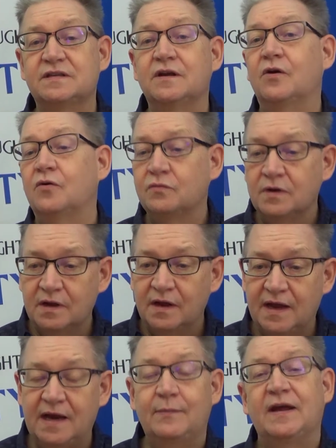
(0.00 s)
So
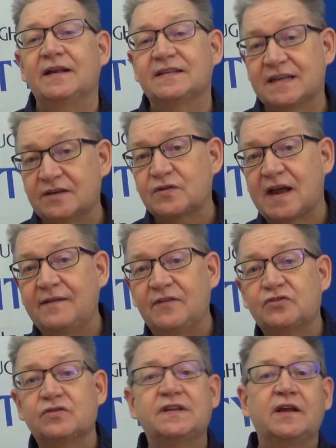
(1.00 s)
Anyway, it's, it's kind of
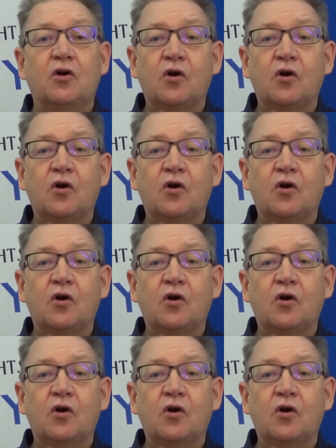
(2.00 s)
interesting.